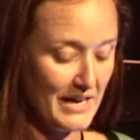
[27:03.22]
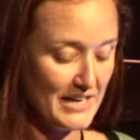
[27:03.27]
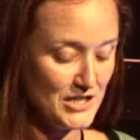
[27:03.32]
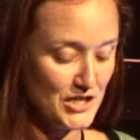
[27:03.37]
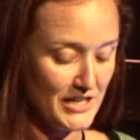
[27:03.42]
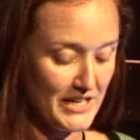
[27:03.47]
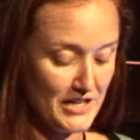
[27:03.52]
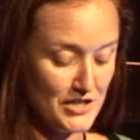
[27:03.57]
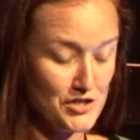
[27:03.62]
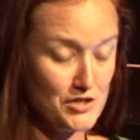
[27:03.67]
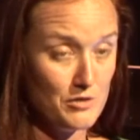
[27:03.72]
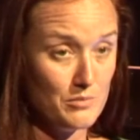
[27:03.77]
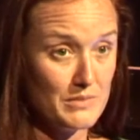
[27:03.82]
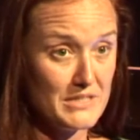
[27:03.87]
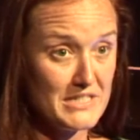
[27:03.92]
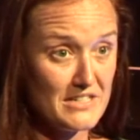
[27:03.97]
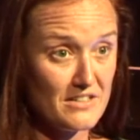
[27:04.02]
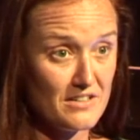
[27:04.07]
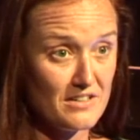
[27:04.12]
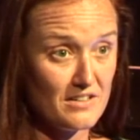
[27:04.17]
educational
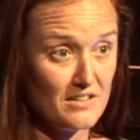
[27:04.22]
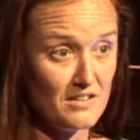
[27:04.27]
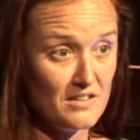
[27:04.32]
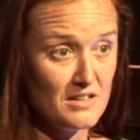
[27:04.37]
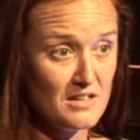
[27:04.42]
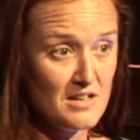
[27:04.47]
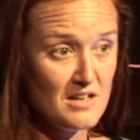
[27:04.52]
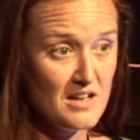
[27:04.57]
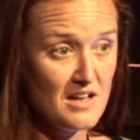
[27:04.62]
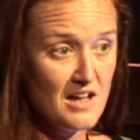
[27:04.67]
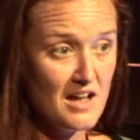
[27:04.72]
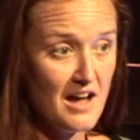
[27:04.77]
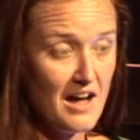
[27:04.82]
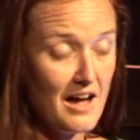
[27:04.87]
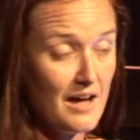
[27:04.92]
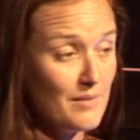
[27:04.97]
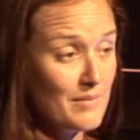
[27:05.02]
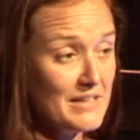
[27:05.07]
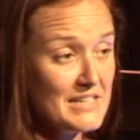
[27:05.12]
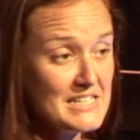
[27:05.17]
material.
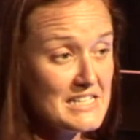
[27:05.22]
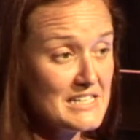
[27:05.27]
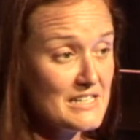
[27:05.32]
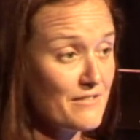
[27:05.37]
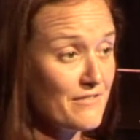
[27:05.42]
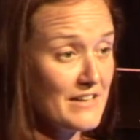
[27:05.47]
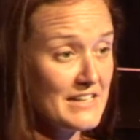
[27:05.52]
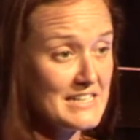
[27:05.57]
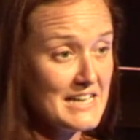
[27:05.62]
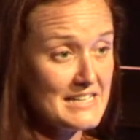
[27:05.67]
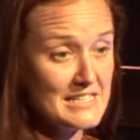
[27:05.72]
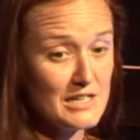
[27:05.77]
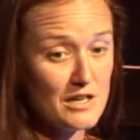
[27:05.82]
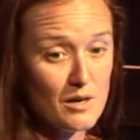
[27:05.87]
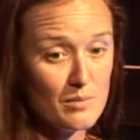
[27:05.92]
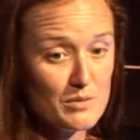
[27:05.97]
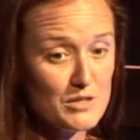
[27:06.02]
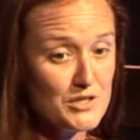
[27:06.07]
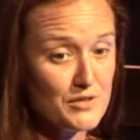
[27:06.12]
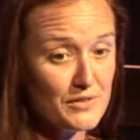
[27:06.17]
And this is a fantastic
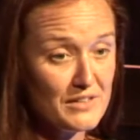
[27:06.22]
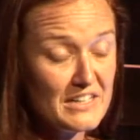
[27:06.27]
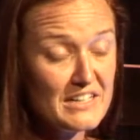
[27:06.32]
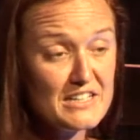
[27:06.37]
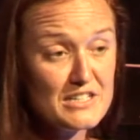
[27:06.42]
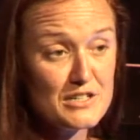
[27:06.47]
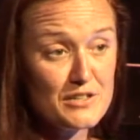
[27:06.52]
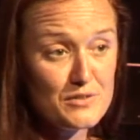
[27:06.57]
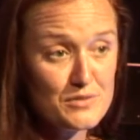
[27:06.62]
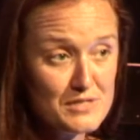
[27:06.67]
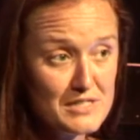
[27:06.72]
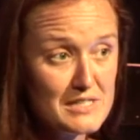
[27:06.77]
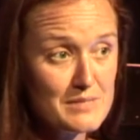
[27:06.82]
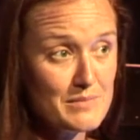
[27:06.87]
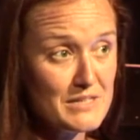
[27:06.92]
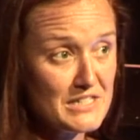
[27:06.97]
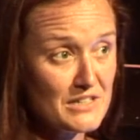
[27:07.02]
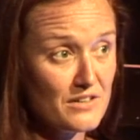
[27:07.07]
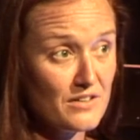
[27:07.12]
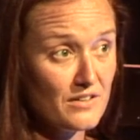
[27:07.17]
opportunity to use this
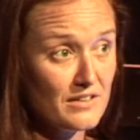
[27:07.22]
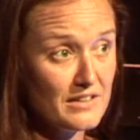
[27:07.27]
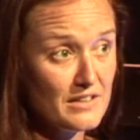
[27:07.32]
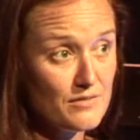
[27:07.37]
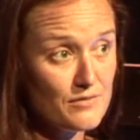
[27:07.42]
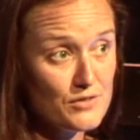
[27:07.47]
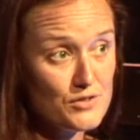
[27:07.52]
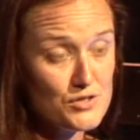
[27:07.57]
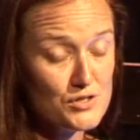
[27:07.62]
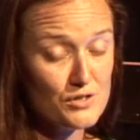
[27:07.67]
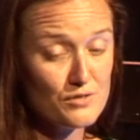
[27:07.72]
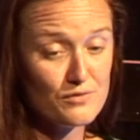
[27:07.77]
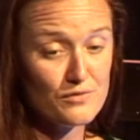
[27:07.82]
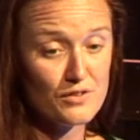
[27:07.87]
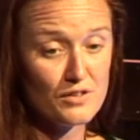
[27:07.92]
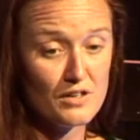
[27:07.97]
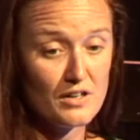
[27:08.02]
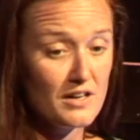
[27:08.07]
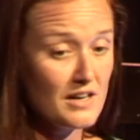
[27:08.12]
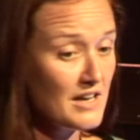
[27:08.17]
material in the future
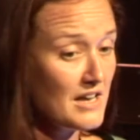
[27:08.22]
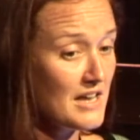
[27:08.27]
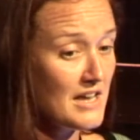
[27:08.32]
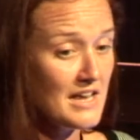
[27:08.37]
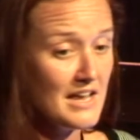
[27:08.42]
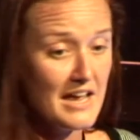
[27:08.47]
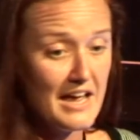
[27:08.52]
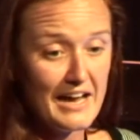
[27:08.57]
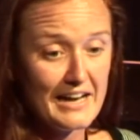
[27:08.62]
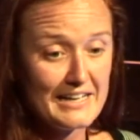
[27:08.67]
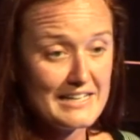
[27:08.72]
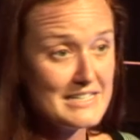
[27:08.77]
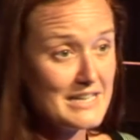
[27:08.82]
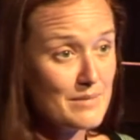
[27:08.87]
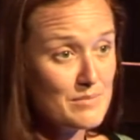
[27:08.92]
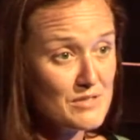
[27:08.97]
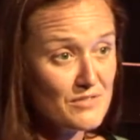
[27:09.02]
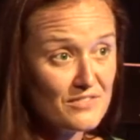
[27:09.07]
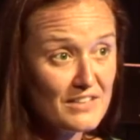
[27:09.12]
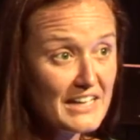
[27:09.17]
for any
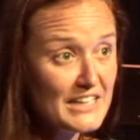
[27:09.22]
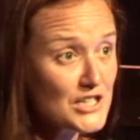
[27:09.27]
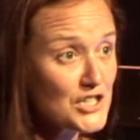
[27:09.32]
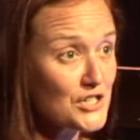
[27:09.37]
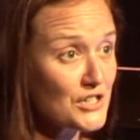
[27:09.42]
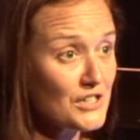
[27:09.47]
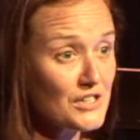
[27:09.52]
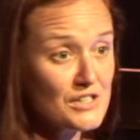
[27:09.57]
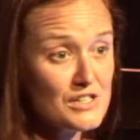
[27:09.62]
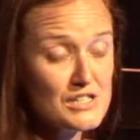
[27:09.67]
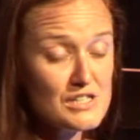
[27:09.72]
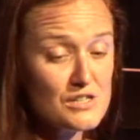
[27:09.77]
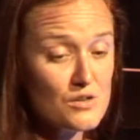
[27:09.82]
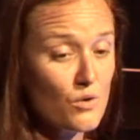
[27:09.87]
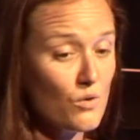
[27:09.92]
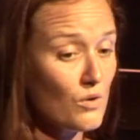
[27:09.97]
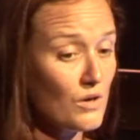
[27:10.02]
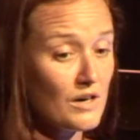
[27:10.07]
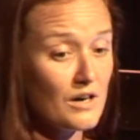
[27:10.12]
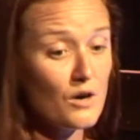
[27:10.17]
types of lectures
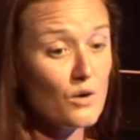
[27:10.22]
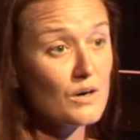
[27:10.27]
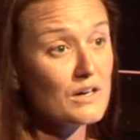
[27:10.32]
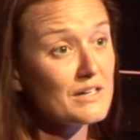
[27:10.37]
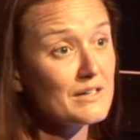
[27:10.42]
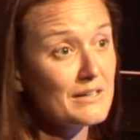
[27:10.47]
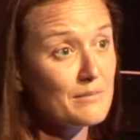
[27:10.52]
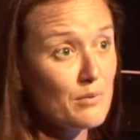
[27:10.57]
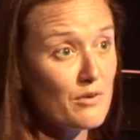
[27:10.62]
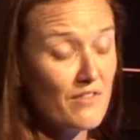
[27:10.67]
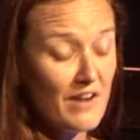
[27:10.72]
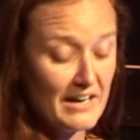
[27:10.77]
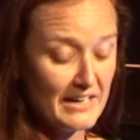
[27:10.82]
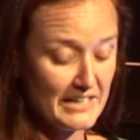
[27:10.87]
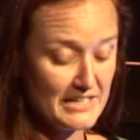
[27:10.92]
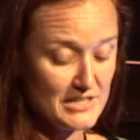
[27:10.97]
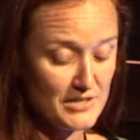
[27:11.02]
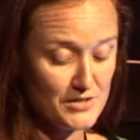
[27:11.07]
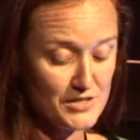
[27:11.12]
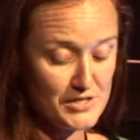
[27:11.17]
or providing
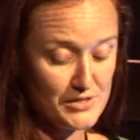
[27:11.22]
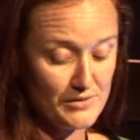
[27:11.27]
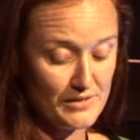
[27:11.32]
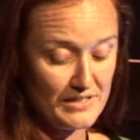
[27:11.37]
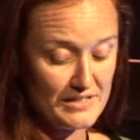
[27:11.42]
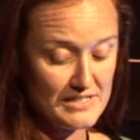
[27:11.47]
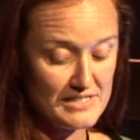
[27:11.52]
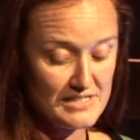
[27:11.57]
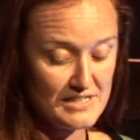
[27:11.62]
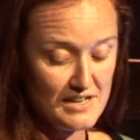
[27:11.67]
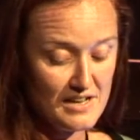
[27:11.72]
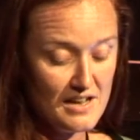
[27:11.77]
it to your students.